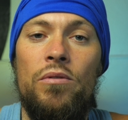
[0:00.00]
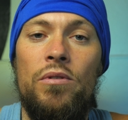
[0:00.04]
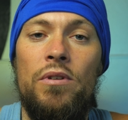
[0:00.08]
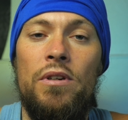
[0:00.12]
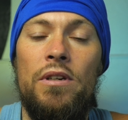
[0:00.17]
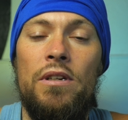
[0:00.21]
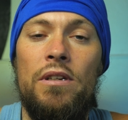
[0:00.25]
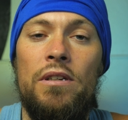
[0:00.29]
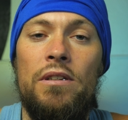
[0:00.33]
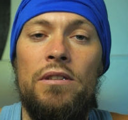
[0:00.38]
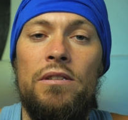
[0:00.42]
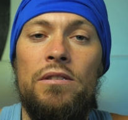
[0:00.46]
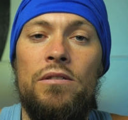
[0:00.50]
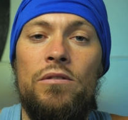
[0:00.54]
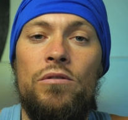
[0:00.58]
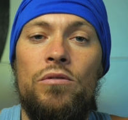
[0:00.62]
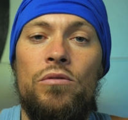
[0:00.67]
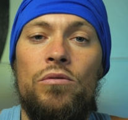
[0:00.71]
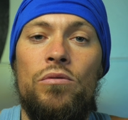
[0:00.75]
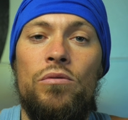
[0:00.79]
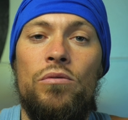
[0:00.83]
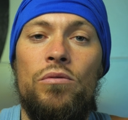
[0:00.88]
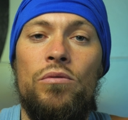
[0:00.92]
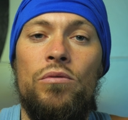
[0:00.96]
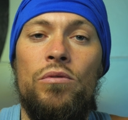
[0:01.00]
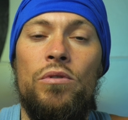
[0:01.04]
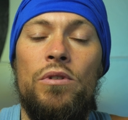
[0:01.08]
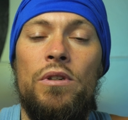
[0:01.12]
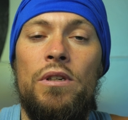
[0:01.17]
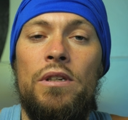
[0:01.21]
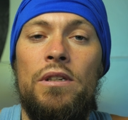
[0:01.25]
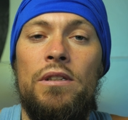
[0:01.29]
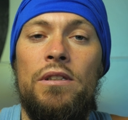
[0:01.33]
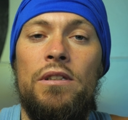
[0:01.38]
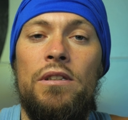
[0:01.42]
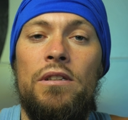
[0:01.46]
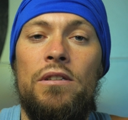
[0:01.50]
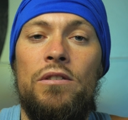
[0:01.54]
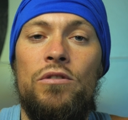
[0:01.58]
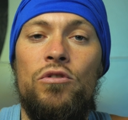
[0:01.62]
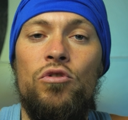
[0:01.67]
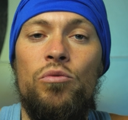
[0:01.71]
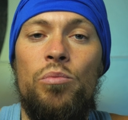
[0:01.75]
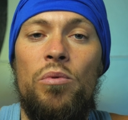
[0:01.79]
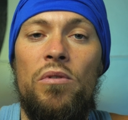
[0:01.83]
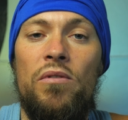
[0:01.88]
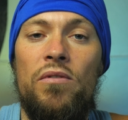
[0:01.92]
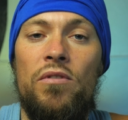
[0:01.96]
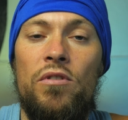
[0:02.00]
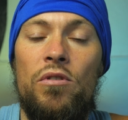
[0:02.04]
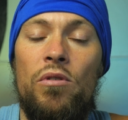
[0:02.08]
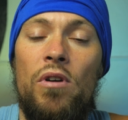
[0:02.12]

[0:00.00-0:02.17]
is to the Super View,